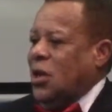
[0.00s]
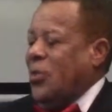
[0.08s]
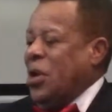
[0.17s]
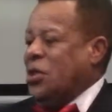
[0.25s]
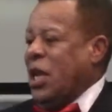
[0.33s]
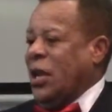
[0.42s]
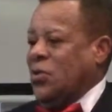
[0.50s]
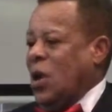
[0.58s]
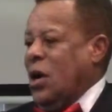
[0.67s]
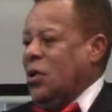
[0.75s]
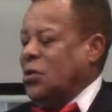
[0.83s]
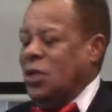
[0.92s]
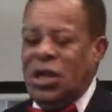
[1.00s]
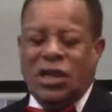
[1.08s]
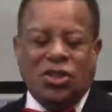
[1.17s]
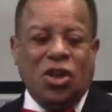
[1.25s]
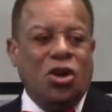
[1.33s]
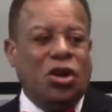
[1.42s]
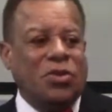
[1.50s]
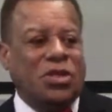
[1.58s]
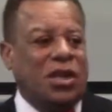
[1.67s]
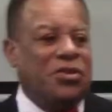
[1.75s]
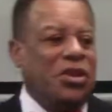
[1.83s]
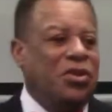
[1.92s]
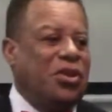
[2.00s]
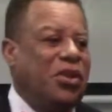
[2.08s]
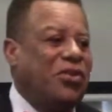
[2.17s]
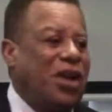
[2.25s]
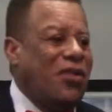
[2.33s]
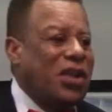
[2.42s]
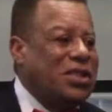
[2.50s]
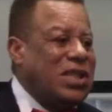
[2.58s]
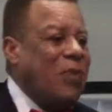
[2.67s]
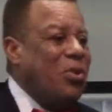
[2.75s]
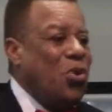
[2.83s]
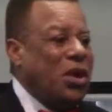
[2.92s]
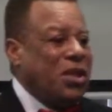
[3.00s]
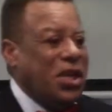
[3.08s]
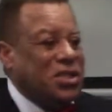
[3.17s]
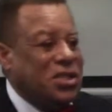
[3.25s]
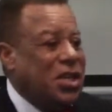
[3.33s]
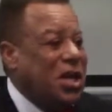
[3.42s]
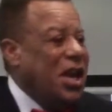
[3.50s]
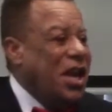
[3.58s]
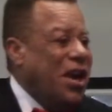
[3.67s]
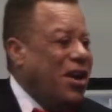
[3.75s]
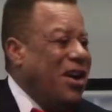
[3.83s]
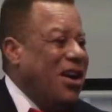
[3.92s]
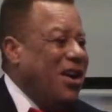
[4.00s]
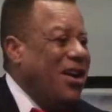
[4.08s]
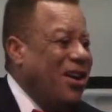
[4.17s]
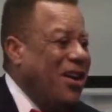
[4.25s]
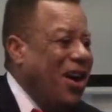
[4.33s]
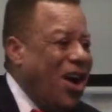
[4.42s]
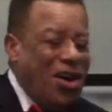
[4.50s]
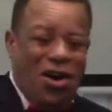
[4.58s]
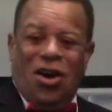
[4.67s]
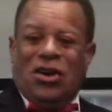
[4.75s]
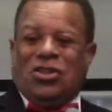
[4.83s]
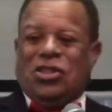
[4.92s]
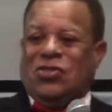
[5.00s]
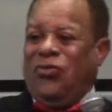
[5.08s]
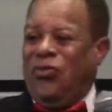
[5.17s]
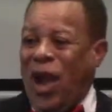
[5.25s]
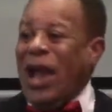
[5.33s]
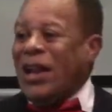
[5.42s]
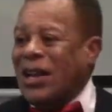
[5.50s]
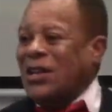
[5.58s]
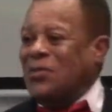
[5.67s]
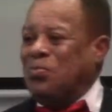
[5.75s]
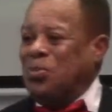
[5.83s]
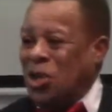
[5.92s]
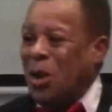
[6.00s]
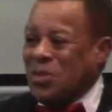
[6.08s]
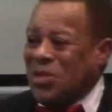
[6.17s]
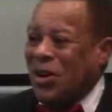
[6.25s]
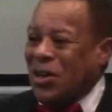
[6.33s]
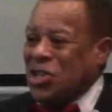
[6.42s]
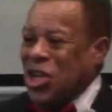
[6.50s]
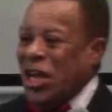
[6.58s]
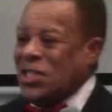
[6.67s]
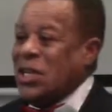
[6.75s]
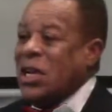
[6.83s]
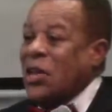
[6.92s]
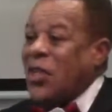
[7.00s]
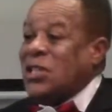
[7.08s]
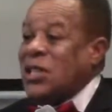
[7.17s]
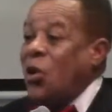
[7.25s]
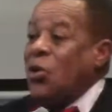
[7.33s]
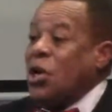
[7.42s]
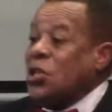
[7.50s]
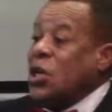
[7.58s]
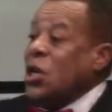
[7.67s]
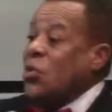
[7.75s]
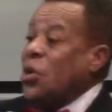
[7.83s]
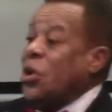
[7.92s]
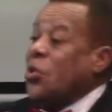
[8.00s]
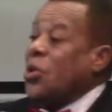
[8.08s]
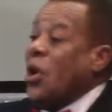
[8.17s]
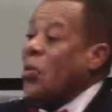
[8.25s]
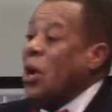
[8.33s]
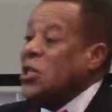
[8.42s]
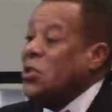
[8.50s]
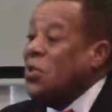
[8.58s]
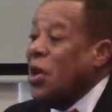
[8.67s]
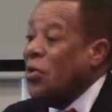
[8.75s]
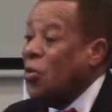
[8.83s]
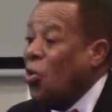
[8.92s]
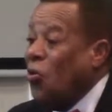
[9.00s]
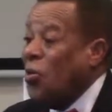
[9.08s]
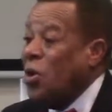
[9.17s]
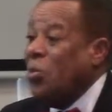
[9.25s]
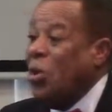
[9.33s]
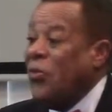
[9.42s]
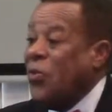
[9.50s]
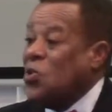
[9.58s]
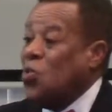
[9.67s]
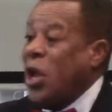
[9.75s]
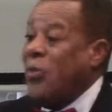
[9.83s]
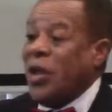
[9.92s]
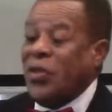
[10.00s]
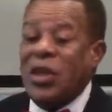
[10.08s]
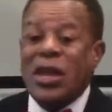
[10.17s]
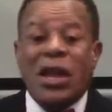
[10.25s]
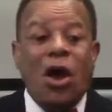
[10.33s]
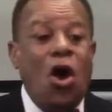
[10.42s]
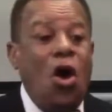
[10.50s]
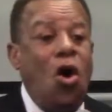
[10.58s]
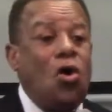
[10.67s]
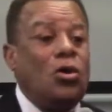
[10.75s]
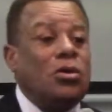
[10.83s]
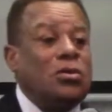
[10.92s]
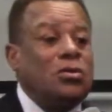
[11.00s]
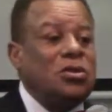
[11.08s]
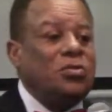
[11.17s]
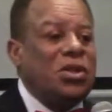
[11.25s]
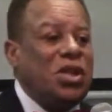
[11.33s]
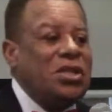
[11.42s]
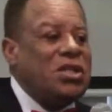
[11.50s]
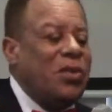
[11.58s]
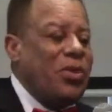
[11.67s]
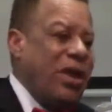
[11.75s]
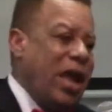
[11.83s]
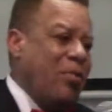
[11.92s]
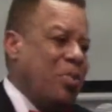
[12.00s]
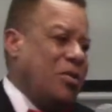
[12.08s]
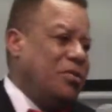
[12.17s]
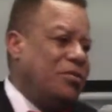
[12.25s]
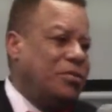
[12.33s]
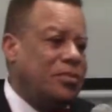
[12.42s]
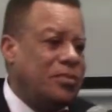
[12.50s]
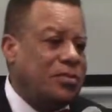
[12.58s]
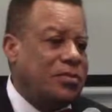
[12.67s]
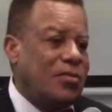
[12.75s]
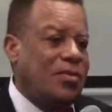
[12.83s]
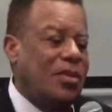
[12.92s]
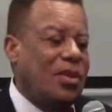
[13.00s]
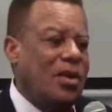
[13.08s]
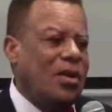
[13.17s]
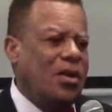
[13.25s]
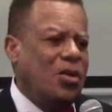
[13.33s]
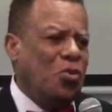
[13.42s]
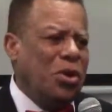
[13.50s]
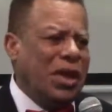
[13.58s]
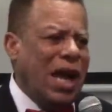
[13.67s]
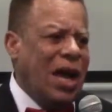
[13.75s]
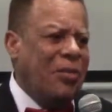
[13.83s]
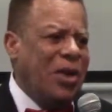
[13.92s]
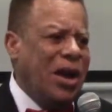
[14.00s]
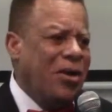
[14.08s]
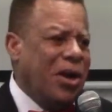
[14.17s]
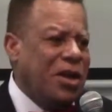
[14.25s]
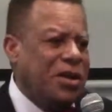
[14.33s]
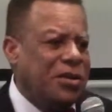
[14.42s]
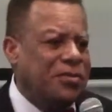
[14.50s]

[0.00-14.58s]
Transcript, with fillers: I mean, it's like, wow, that song that we say, you know, give God that sloppy wet kiss and, and, our, and, our, and our, our, heart just violently jumps in our chest. That's how it is with, with our relationship with our girlfriend and boyfriend way back then. Oh, but then something happened. We got married.